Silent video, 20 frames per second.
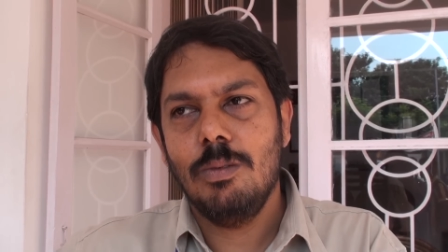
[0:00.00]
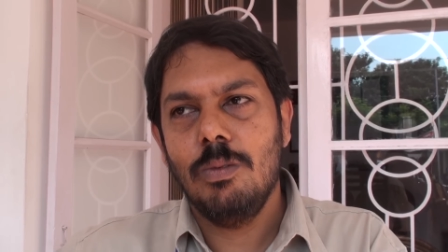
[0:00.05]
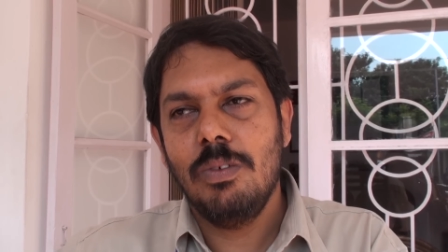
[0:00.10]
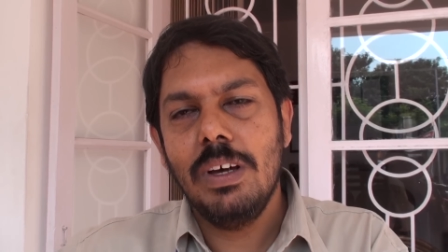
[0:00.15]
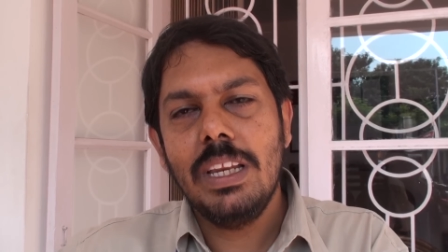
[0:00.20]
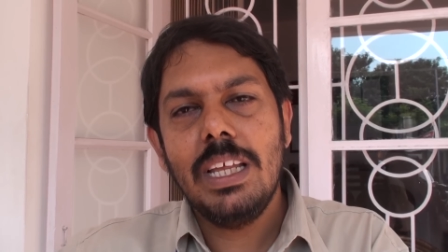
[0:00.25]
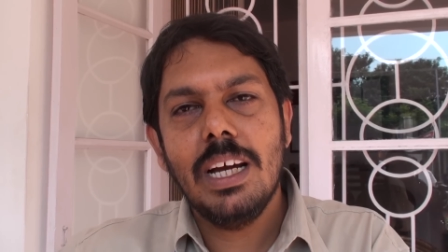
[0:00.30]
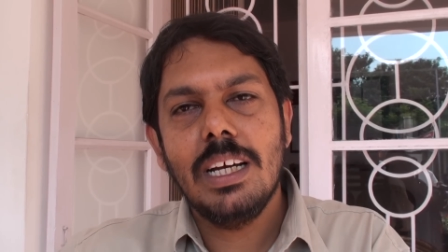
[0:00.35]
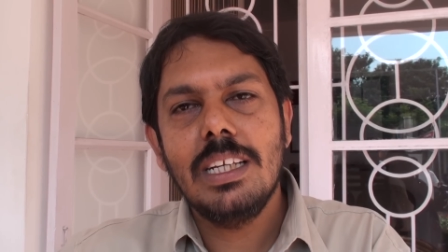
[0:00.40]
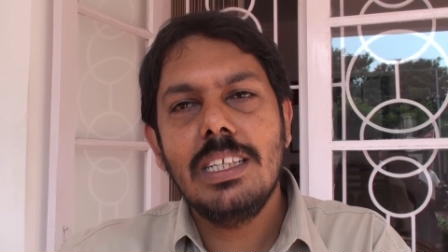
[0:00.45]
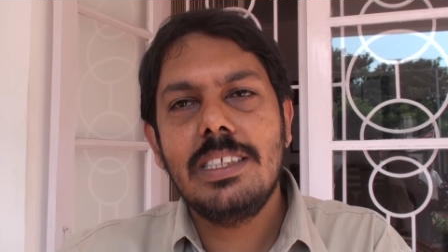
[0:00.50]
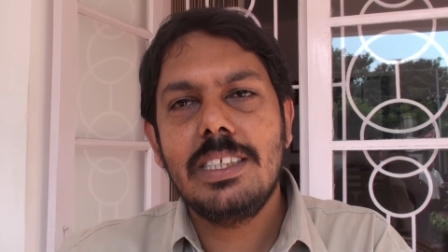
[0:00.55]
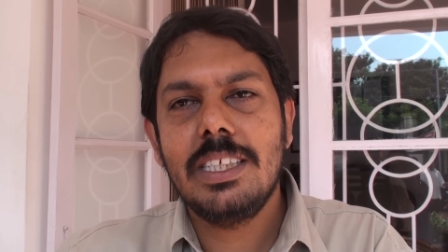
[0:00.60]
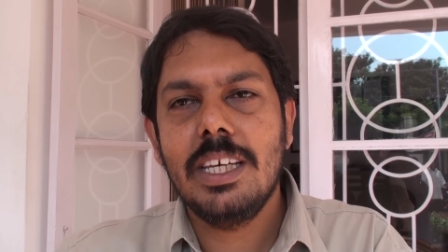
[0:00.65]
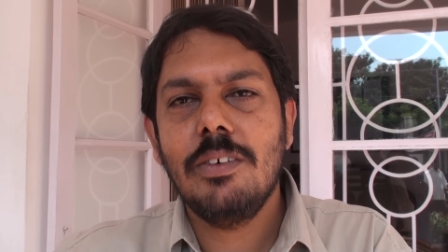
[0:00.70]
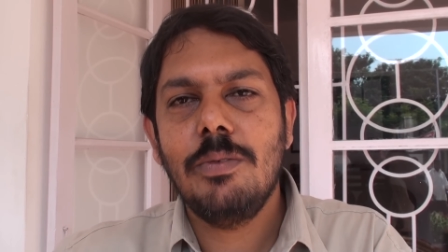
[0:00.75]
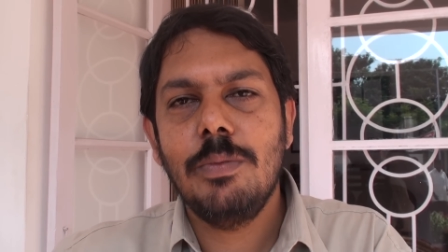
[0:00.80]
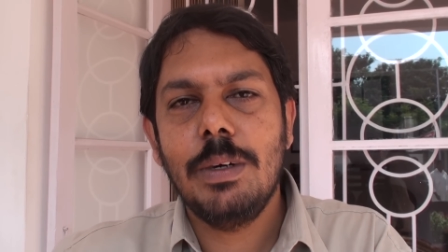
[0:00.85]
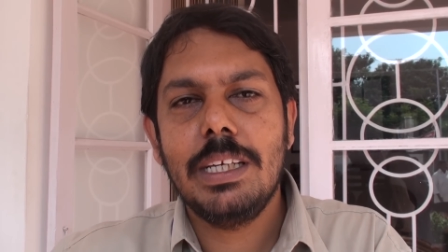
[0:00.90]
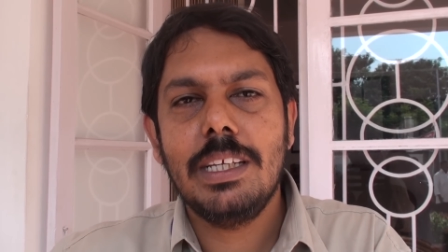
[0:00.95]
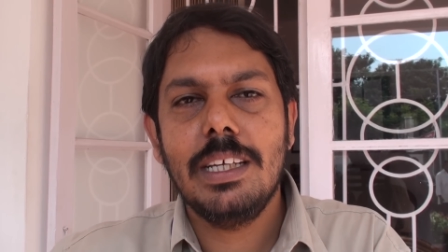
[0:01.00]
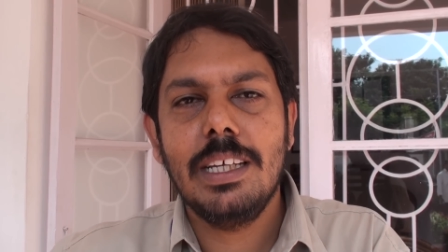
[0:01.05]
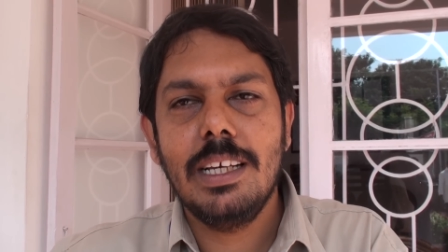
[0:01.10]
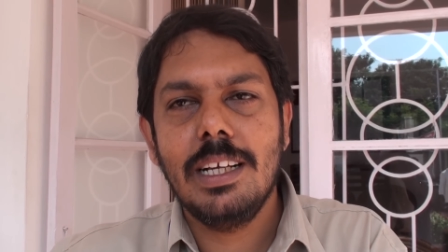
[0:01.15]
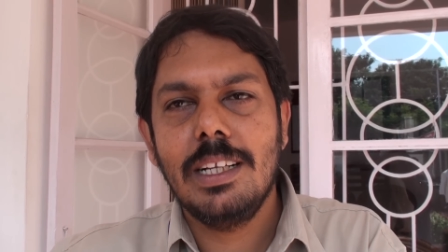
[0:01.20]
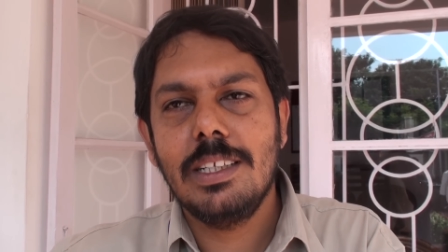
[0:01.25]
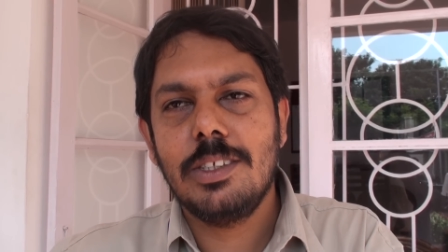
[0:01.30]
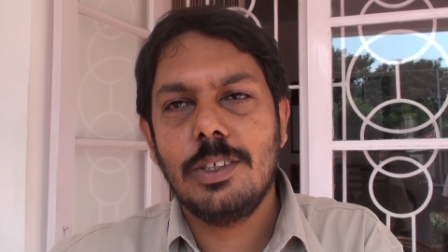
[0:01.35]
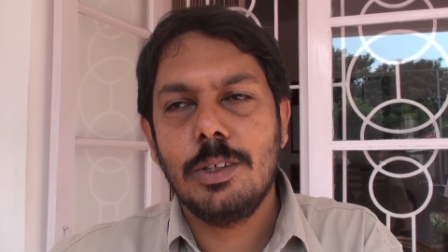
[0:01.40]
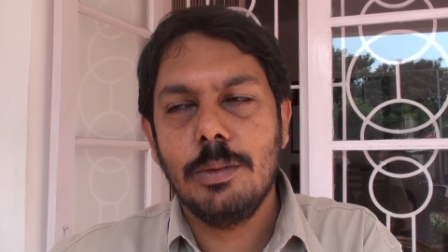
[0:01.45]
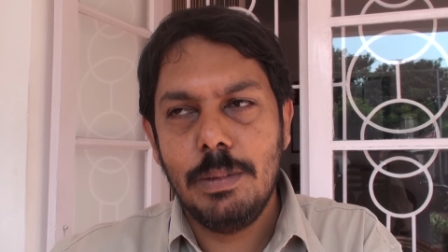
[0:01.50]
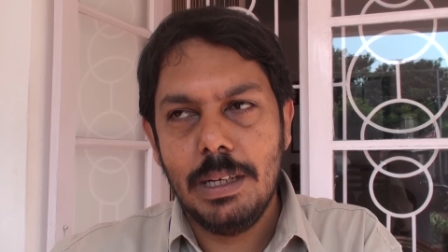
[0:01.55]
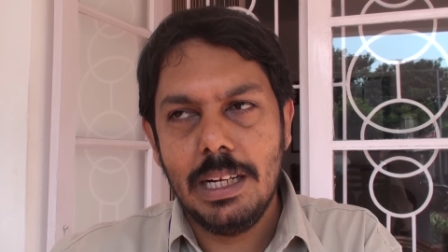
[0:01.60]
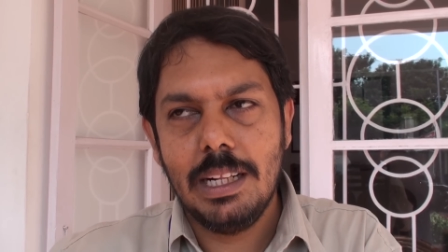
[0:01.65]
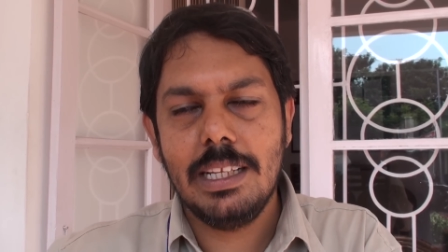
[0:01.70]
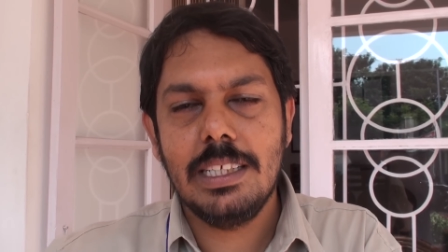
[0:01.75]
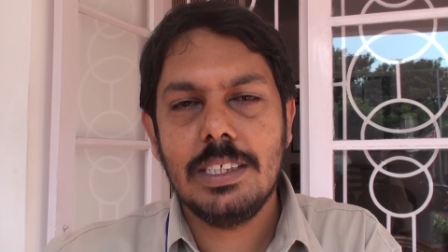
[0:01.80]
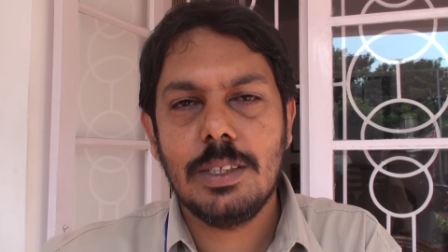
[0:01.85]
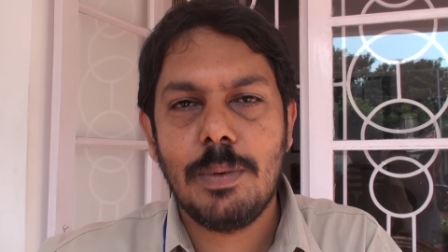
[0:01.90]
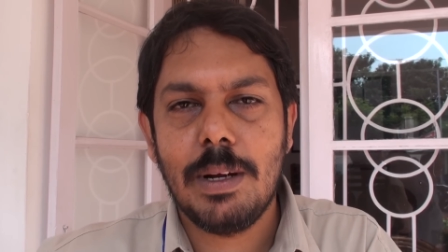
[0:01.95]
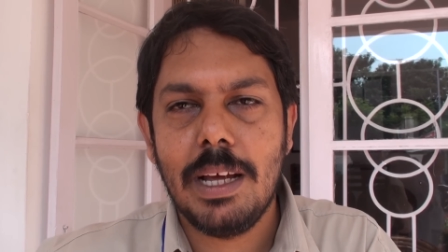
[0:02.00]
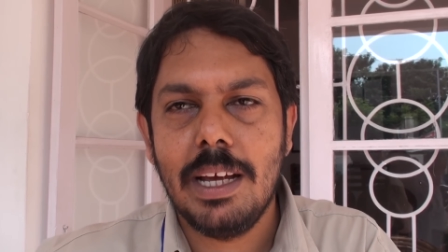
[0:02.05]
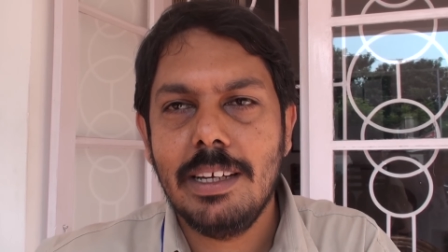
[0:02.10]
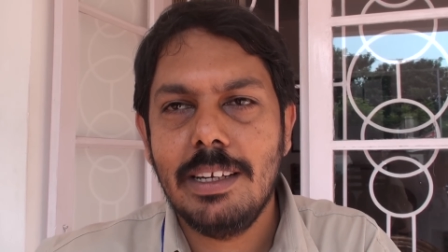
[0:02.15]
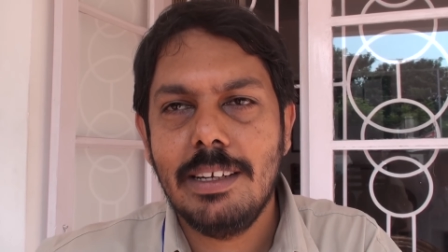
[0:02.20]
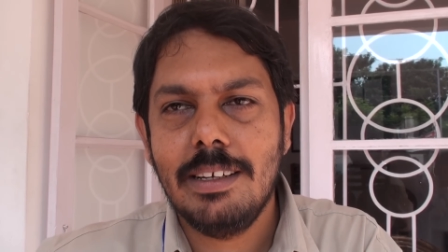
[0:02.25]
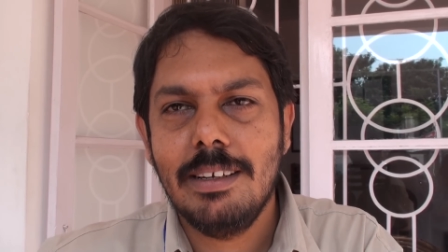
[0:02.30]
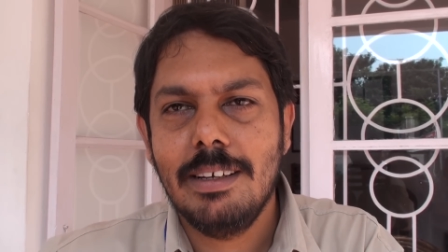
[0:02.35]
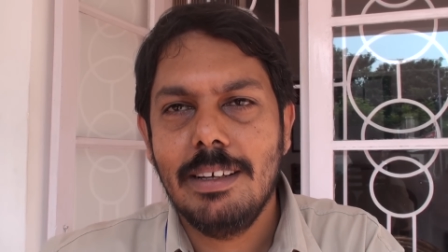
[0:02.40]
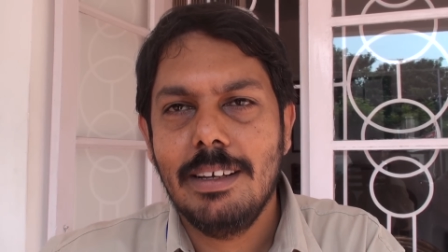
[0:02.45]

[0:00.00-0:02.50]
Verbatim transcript: very unsafe materials to build this plant.